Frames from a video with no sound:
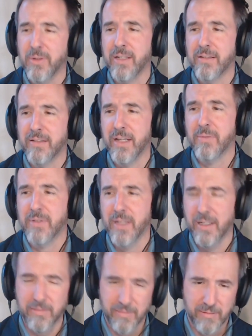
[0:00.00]
And Sam
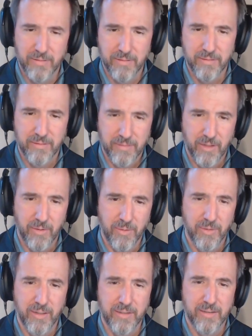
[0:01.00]
said,
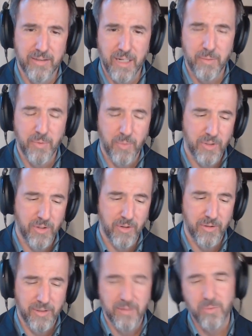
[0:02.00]
I said, Samuel, what do you call
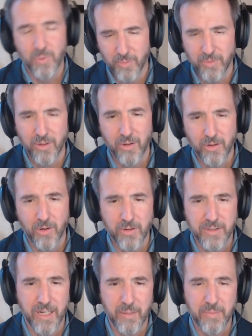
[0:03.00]
it? He's, well,
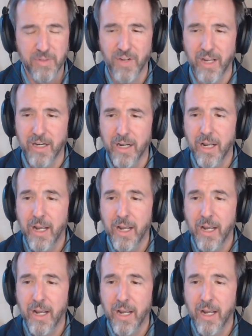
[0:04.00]
called Sam. It's fine.